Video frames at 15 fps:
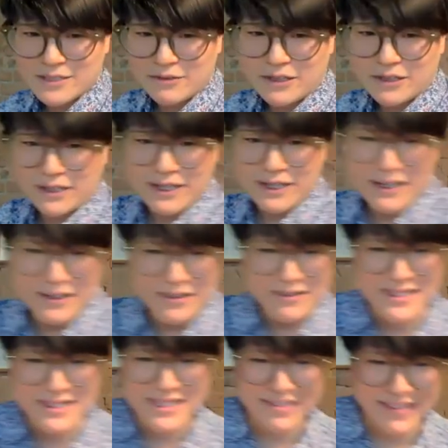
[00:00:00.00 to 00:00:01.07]
on. Oh,
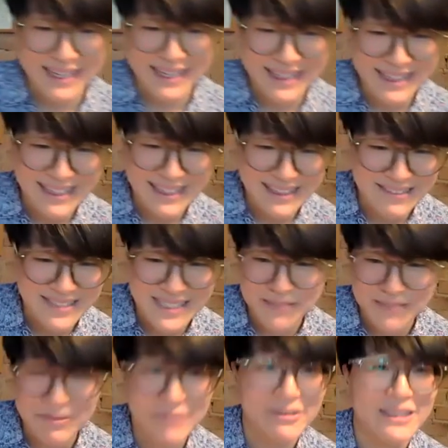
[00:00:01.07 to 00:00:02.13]
sorry, I think there's
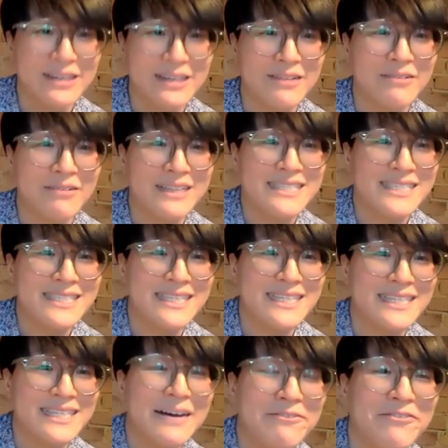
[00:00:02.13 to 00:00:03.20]
someone with a question.
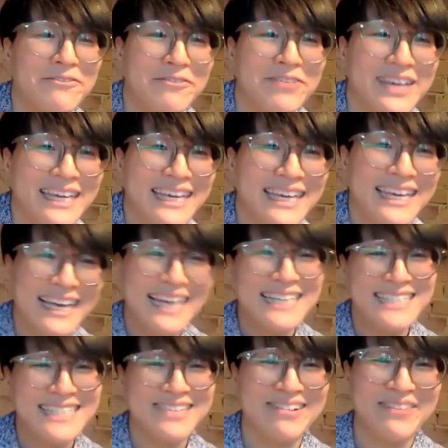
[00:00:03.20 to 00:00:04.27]
Vicky,
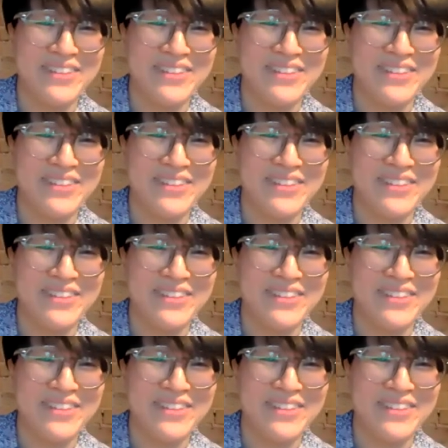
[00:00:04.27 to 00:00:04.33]
sorry about